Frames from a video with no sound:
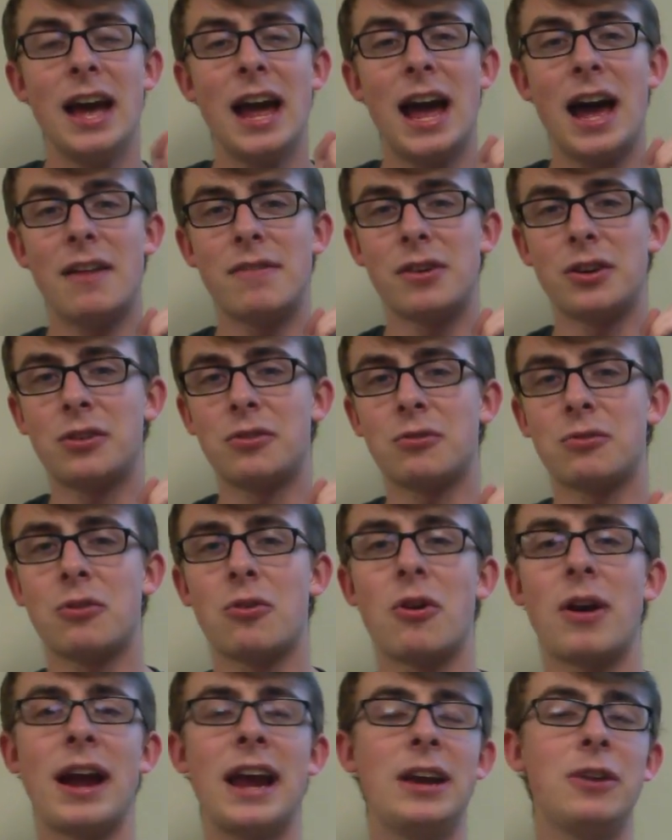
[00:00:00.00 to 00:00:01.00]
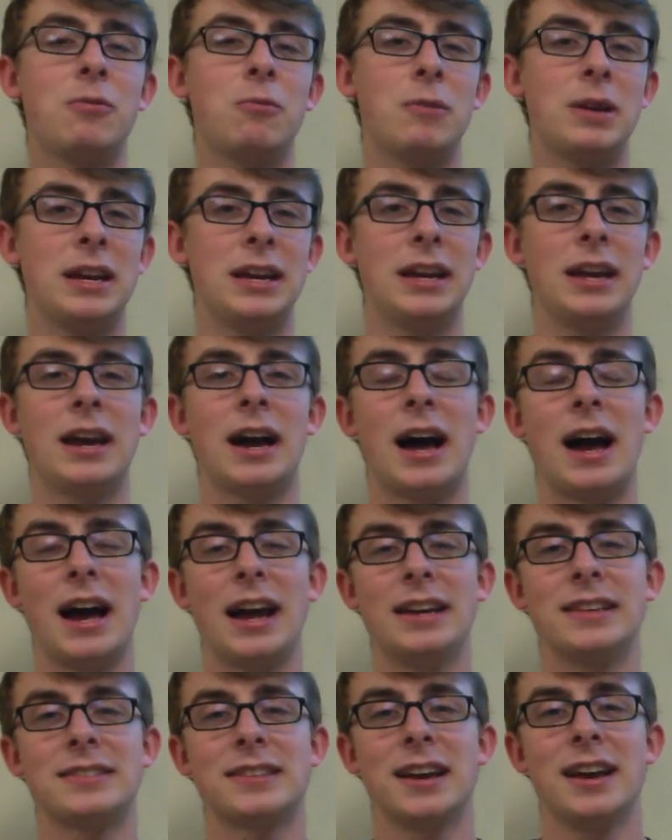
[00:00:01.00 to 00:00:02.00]
Have a great week,
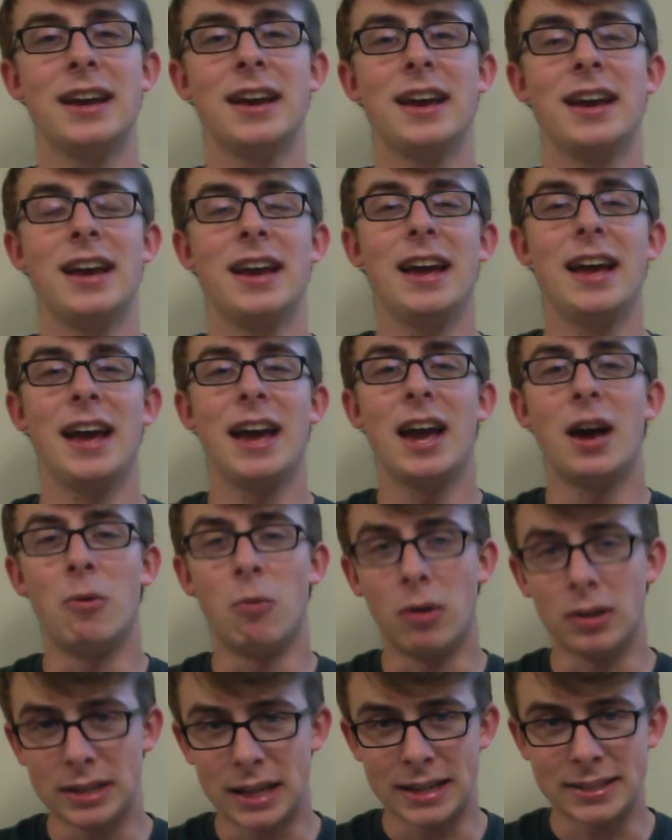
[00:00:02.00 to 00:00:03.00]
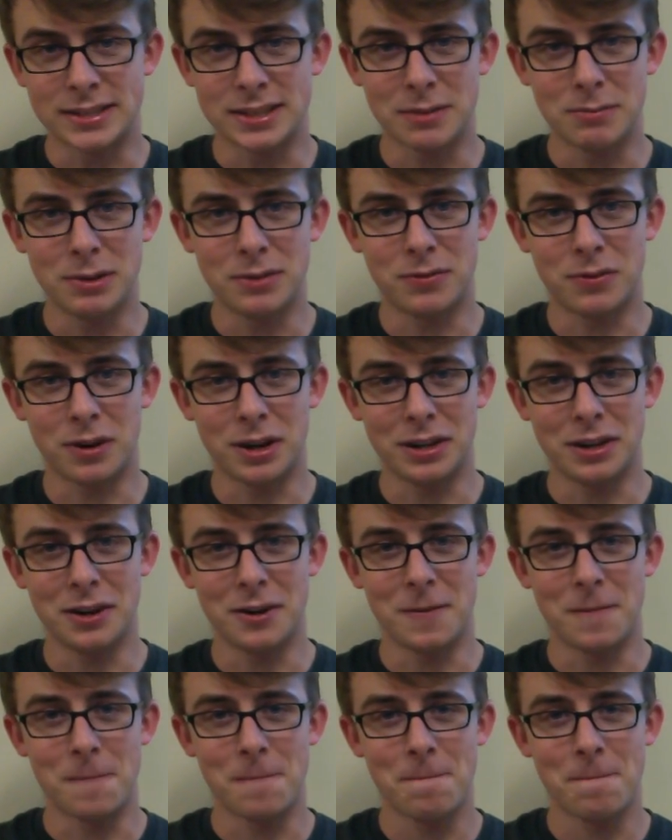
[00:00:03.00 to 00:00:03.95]
guys. And one last thing before I go.